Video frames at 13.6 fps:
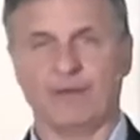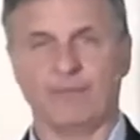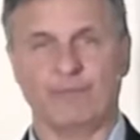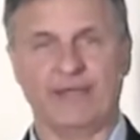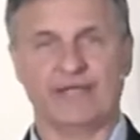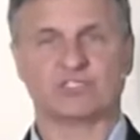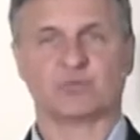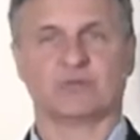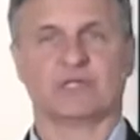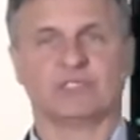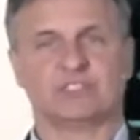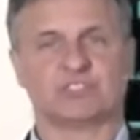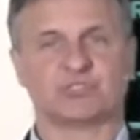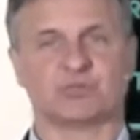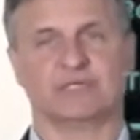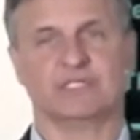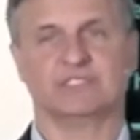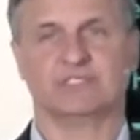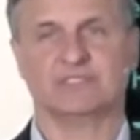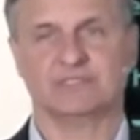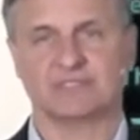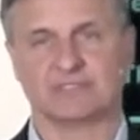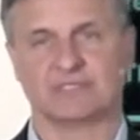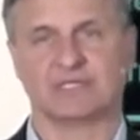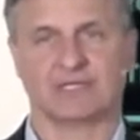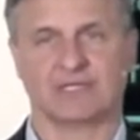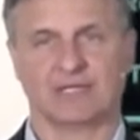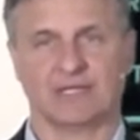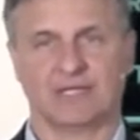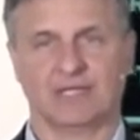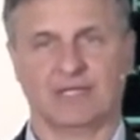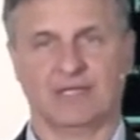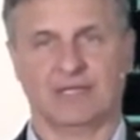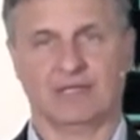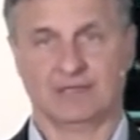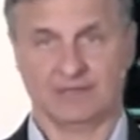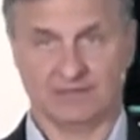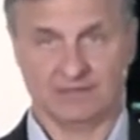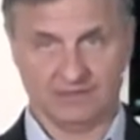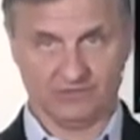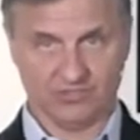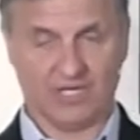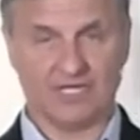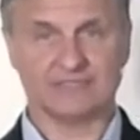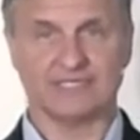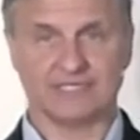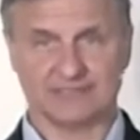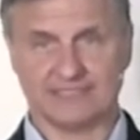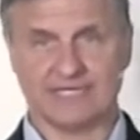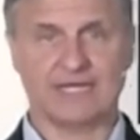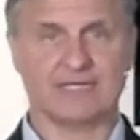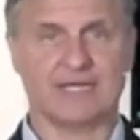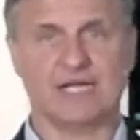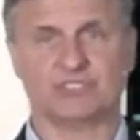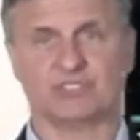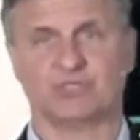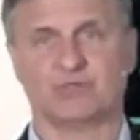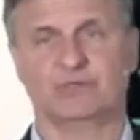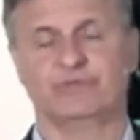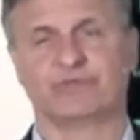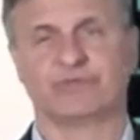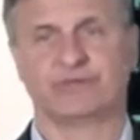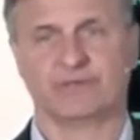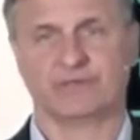Man's religious traditions, tossing aside God's truth,